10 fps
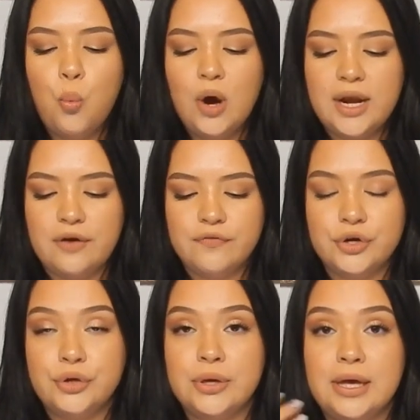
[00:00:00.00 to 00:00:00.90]
whatever.
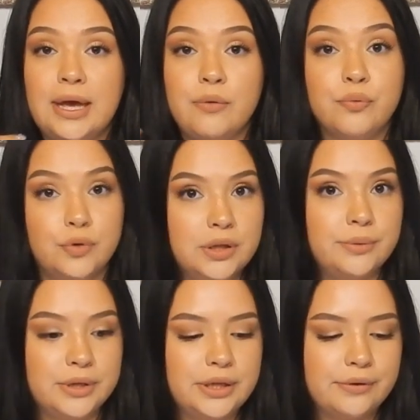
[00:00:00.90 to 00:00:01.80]
You can get
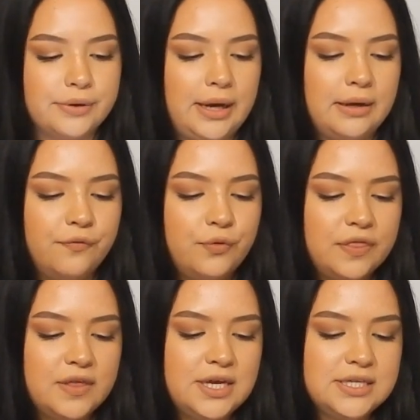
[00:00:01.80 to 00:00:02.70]
really creative
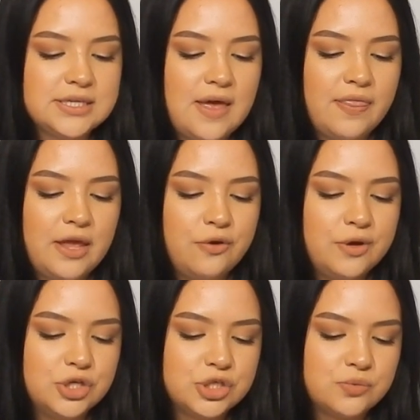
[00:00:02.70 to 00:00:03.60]
with this, and then you
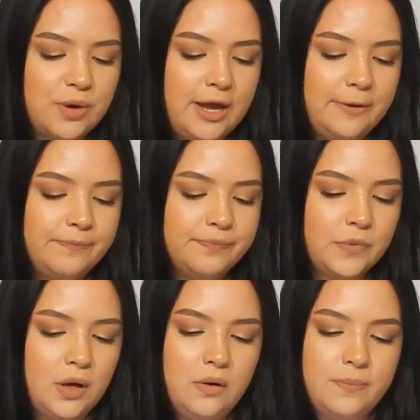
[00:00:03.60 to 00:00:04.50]
can just write
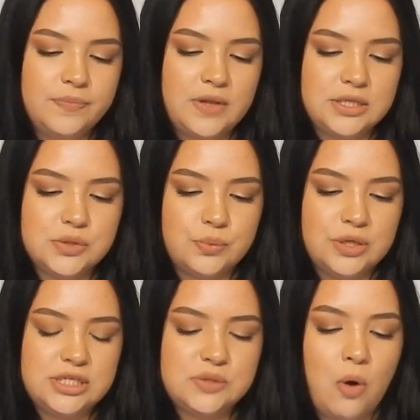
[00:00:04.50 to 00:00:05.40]
Oh, that's
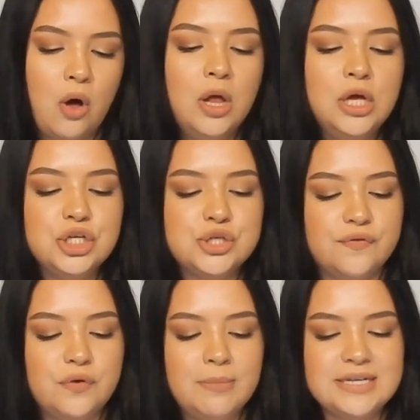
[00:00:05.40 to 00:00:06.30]
really small. So
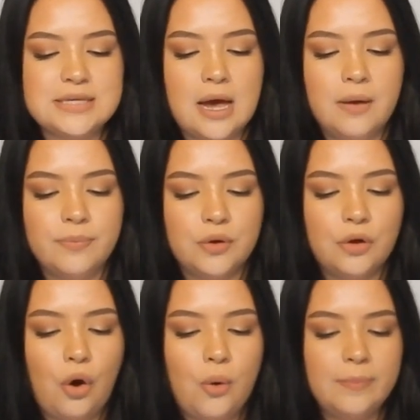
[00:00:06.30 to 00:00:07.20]
if you mess up, you
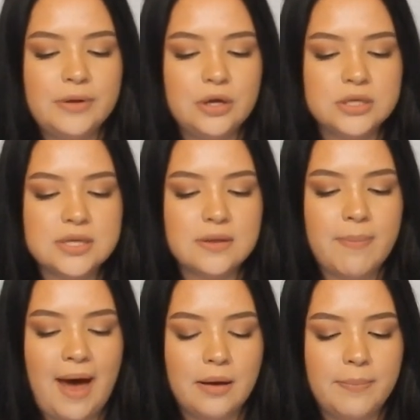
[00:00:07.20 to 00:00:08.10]
could go up here to the
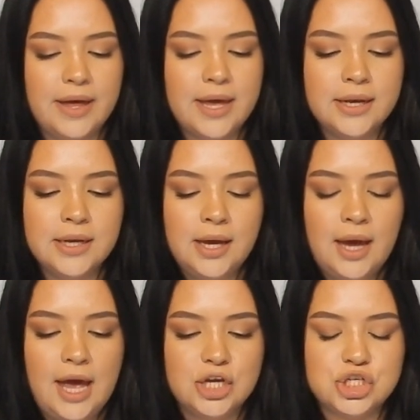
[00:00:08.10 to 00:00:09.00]
back button
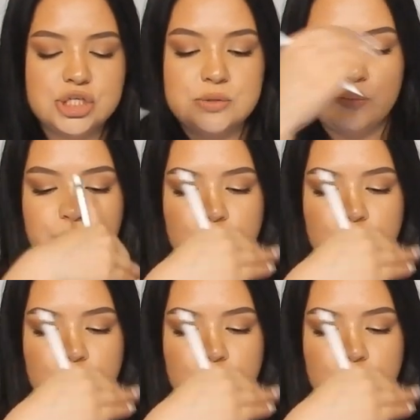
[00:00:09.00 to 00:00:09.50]
and just